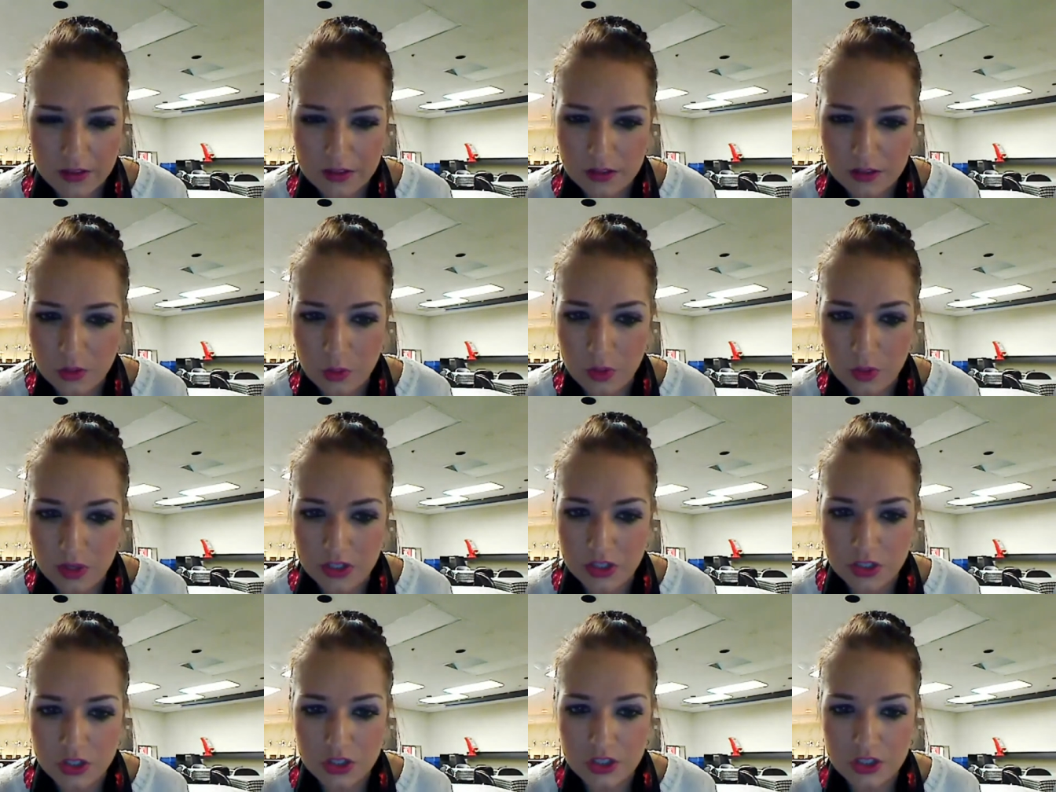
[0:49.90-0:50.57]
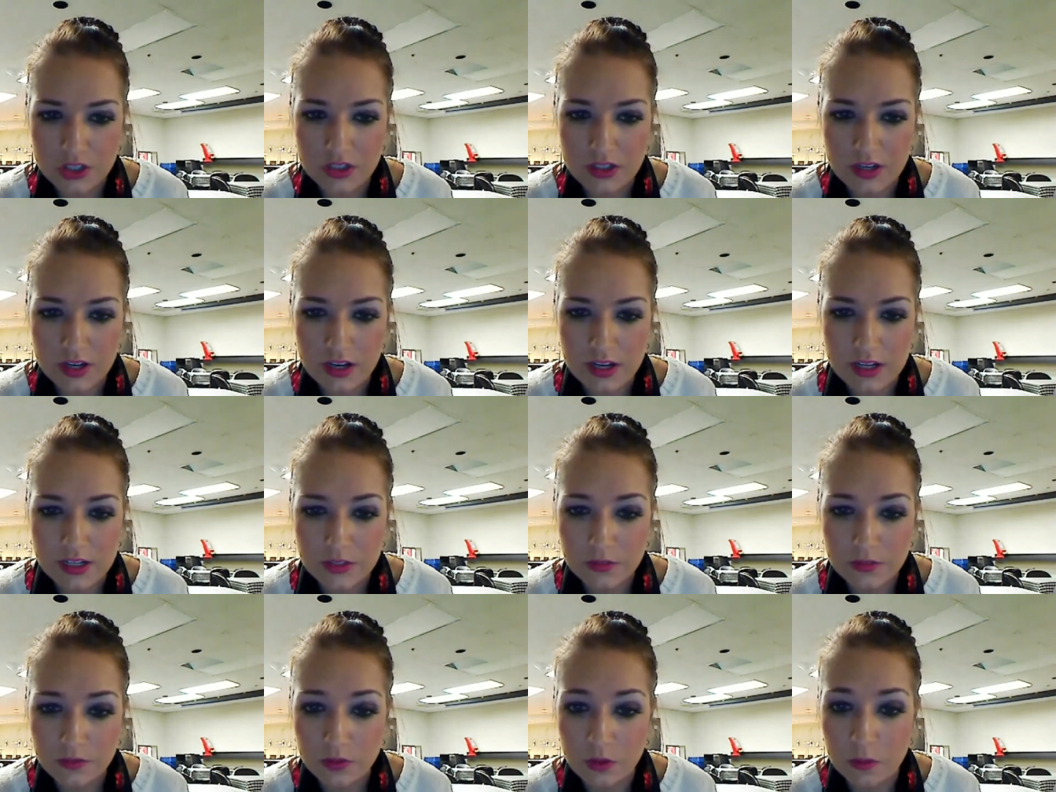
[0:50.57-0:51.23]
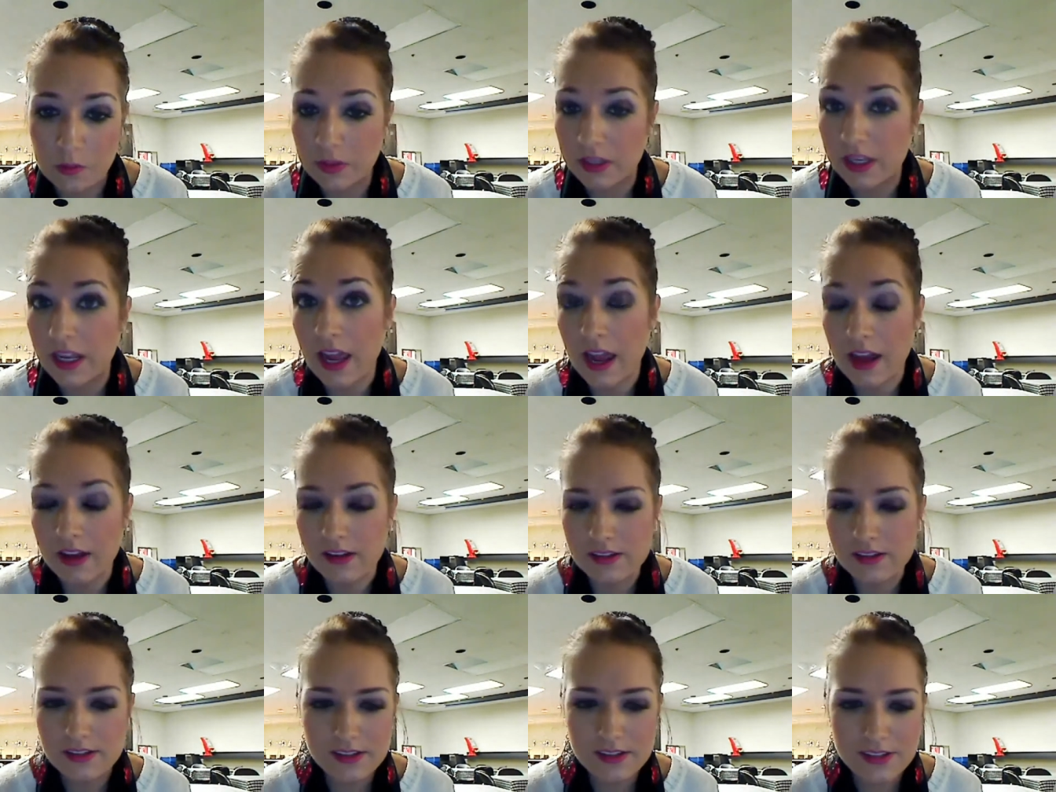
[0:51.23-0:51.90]
This question is from
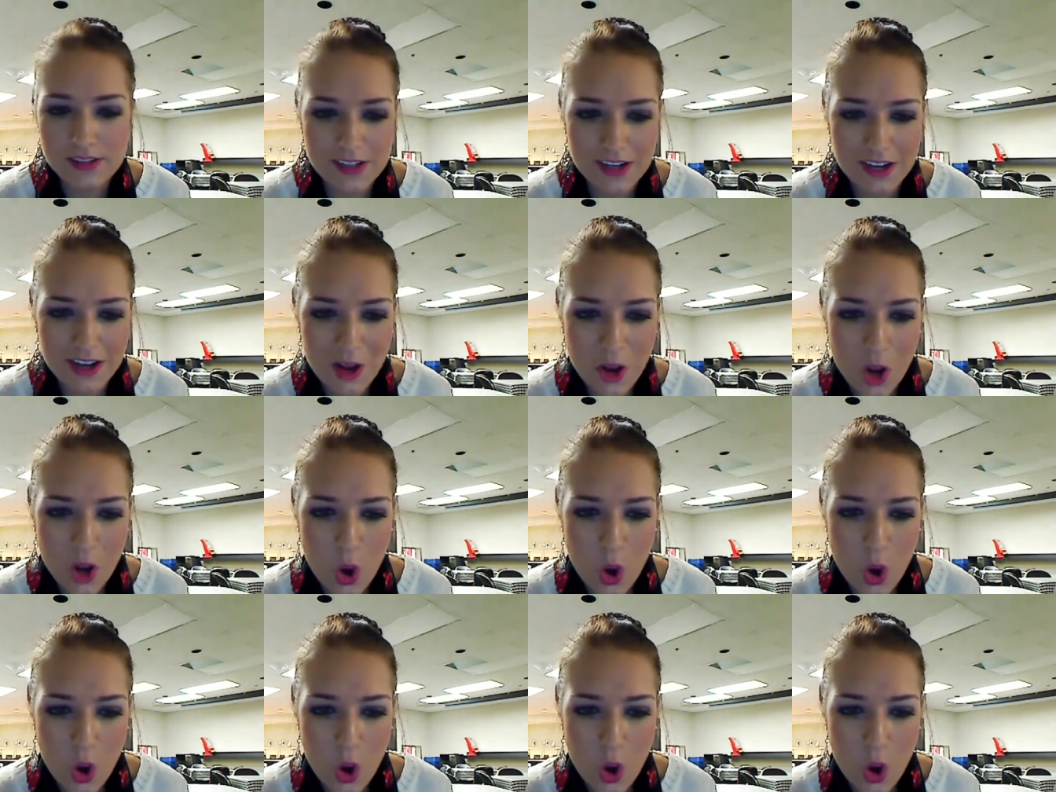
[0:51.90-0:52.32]
Guest.